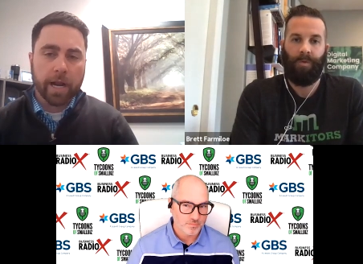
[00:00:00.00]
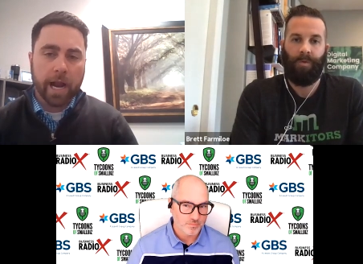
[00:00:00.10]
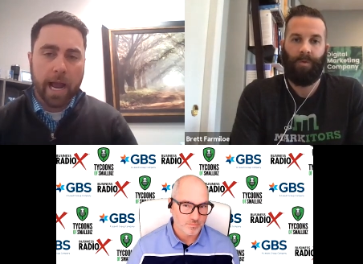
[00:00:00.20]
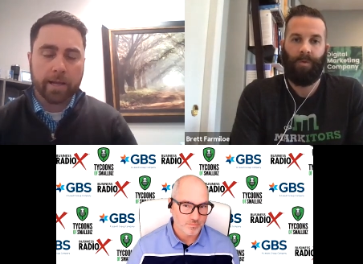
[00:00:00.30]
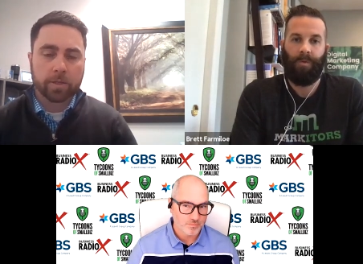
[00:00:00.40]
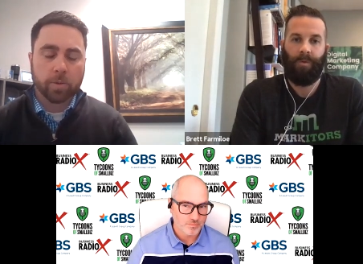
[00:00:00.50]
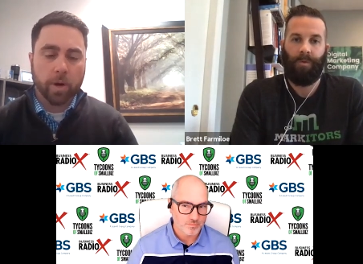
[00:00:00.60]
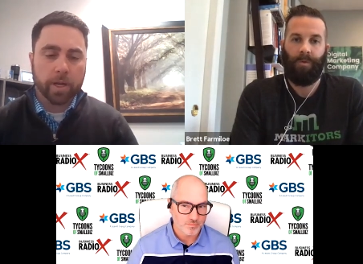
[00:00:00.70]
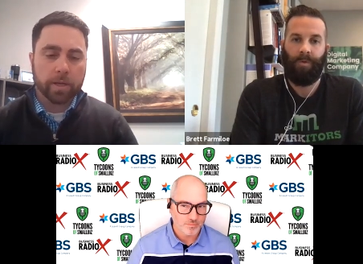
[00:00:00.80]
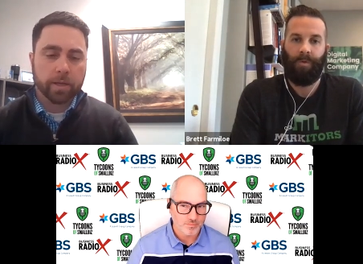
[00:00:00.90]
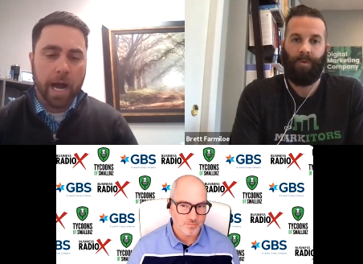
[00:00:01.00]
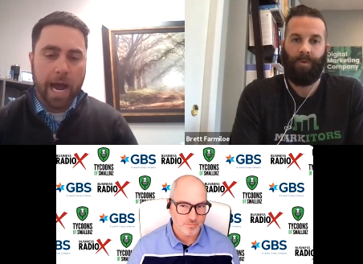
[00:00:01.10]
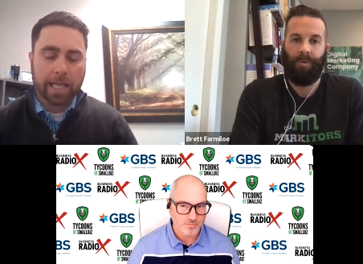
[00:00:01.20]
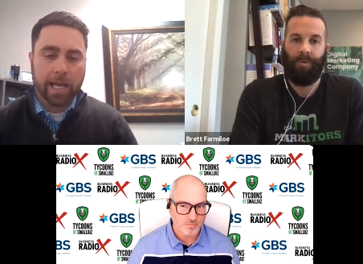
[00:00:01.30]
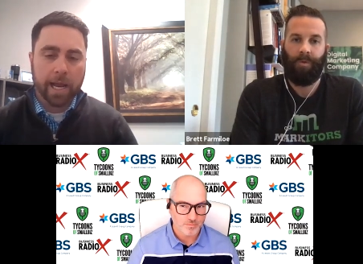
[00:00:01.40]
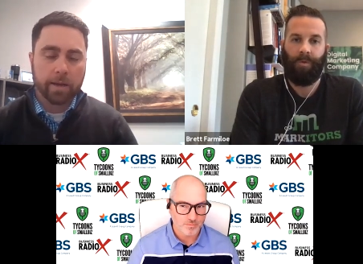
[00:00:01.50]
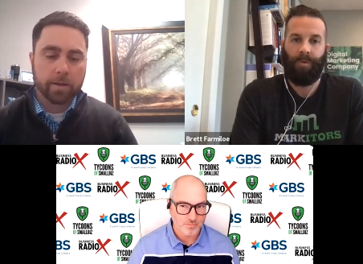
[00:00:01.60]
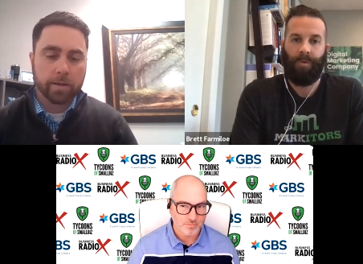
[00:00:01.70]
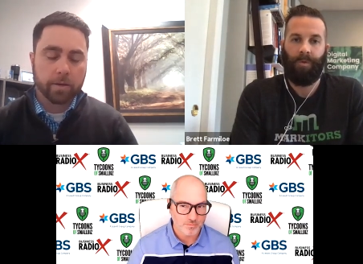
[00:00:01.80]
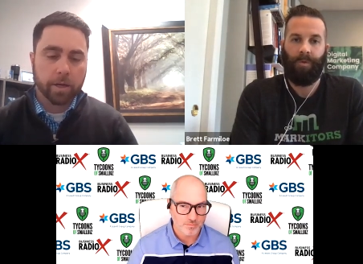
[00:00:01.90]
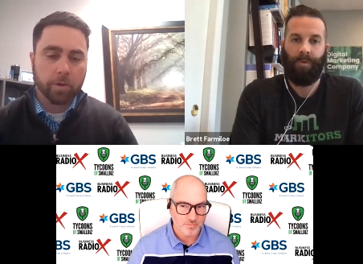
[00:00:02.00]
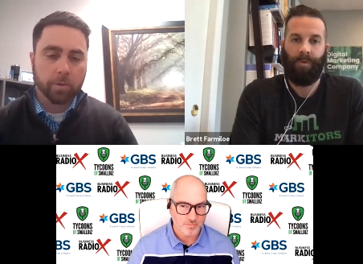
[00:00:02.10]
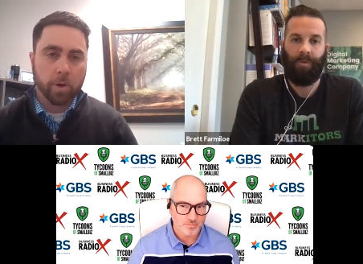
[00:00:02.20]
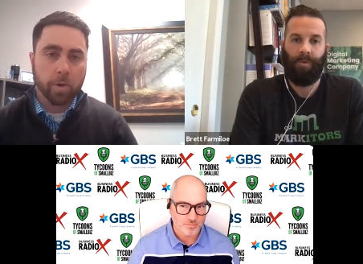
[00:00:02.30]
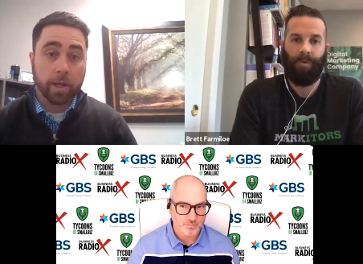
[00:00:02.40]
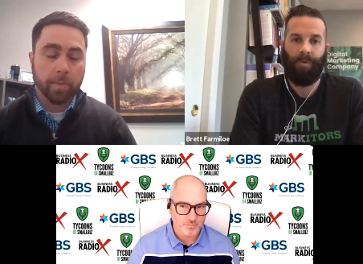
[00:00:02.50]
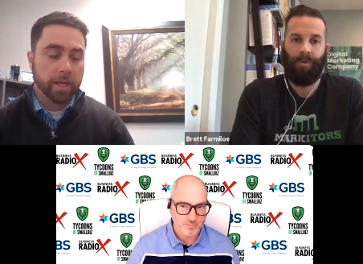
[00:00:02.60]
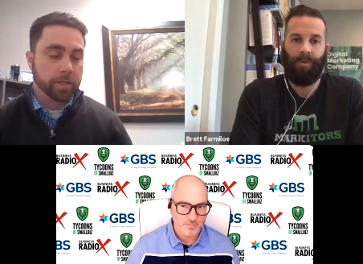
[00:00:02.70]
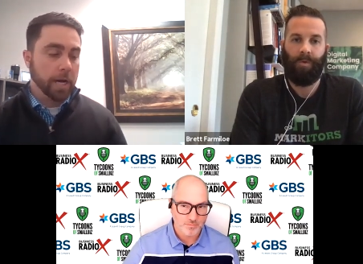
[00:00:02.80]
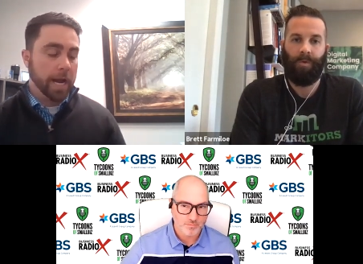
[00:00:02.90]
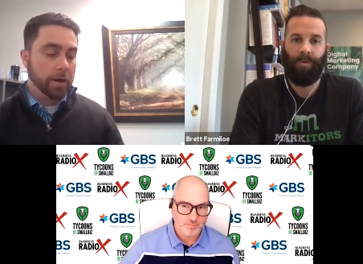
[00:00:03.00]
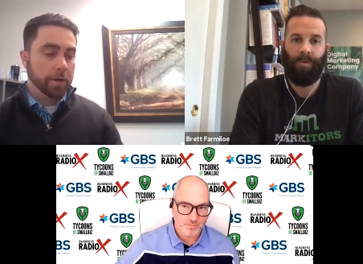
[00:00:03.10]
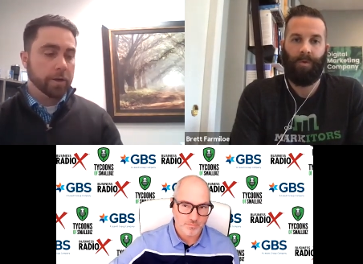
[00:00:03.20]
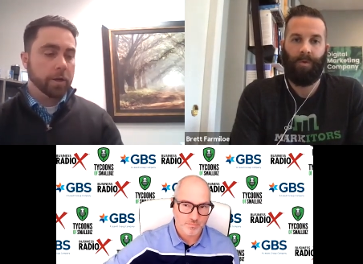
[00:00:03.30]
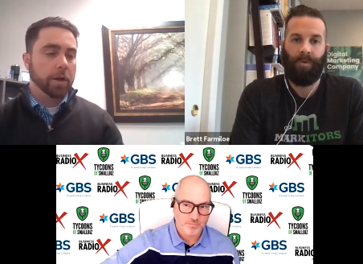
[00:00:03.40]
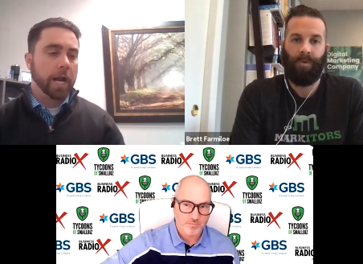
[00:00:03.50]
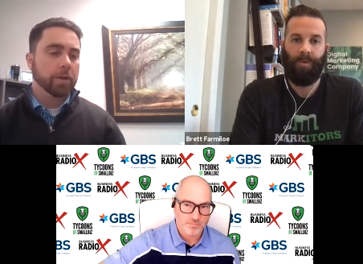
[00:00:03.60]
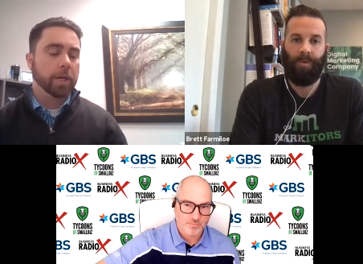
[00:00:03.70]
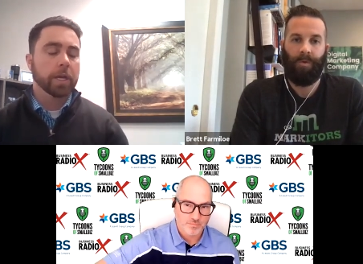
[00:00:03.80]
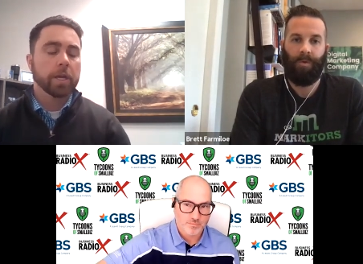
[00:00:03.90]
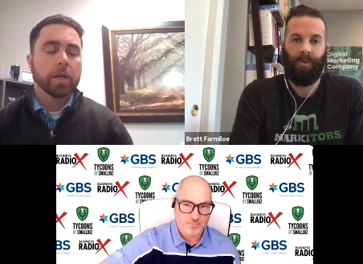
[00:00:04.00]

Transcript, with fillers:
Speaker 1: that I, I, just wanted to highlight, you know, real quick and make sure I heard you correctly.